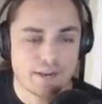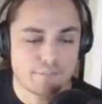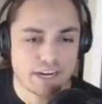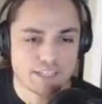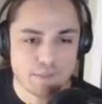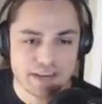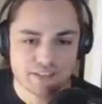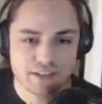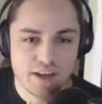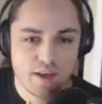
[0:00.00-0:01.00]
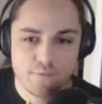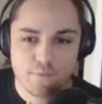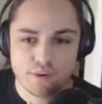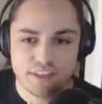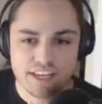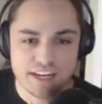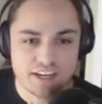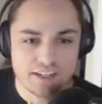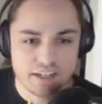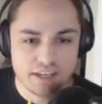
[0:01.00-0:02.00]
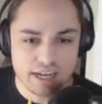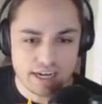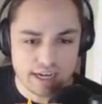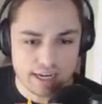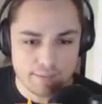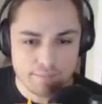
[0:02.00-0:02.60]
our prospects for the year. Um,